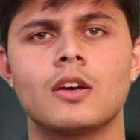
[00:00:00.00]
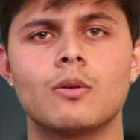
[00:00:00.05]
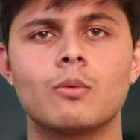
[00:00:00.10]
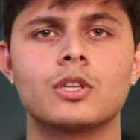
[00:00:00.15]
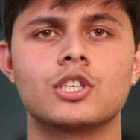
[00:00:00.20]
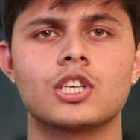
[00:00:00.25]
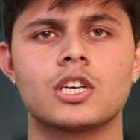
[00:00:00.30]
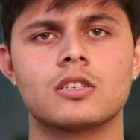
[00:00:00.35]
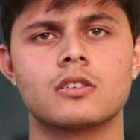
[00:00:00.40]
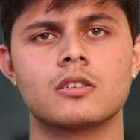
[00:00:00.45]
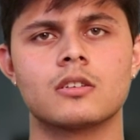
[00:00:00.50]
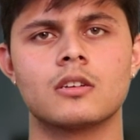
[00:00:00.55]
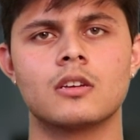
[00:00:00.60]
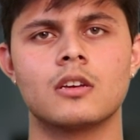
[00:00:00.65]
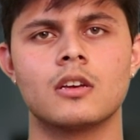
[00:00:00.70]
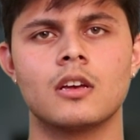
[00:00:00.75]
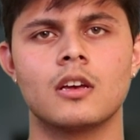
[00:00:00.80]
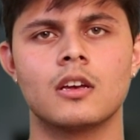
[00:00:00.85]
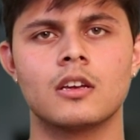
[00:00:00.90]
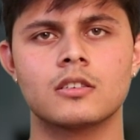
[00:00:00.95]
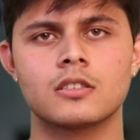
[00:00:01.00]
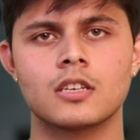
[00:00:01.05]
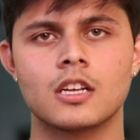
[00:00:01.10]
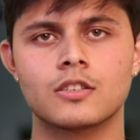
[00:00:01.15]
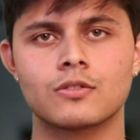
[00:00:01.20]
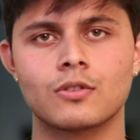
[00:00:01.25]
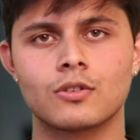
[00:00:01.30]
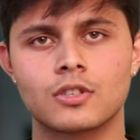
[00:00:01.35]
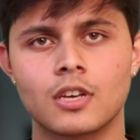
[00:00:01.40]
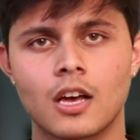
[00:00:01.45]
which is
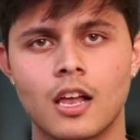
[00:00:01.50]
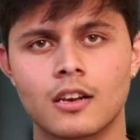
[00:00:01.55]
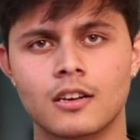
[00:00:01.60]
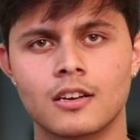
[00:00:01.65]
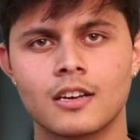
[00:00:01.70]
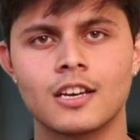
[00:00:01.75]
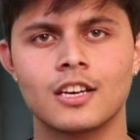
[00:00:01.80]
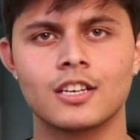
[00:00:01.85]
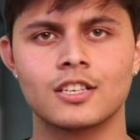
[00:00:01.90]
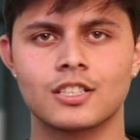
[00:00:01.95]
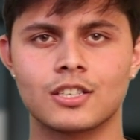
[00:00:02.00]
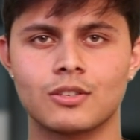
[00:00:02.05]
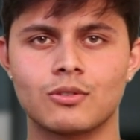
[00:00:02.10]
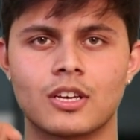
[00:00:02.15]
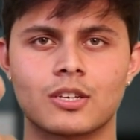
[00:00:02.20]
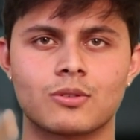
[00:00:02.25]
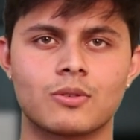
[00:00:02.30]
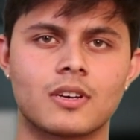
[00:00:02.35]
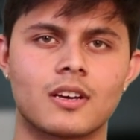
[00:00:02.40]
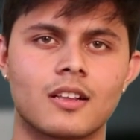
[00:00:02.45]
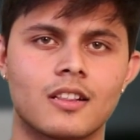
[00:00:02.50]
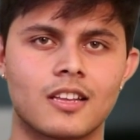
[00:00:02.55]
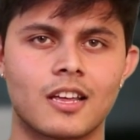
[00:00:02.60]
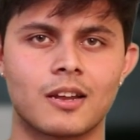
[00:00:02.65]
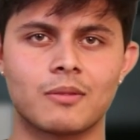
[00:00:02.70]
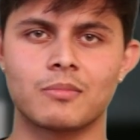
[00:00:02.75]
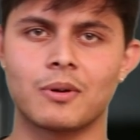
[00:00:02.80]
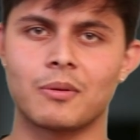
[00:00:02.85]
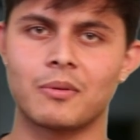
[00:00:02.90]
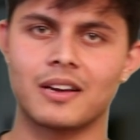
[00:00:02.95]
Salesforce Hulk. See you next weekend
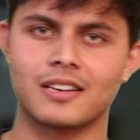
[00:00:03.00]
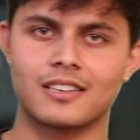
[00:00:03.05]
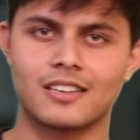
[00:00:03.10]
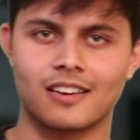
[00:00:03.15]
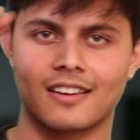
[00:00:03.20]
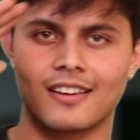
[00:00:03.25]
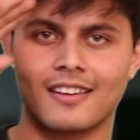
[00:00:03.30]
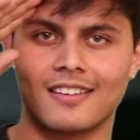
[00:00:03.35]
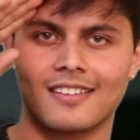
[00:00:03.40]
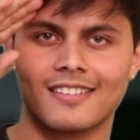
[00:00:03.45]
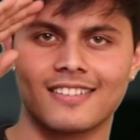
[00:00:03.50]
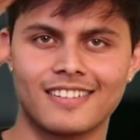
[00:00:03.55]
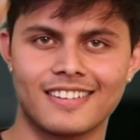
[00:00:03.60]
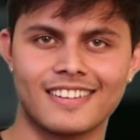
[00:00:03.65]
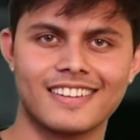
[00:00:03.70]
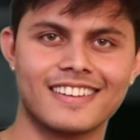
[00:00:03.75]
then. Bye-bye. Take care.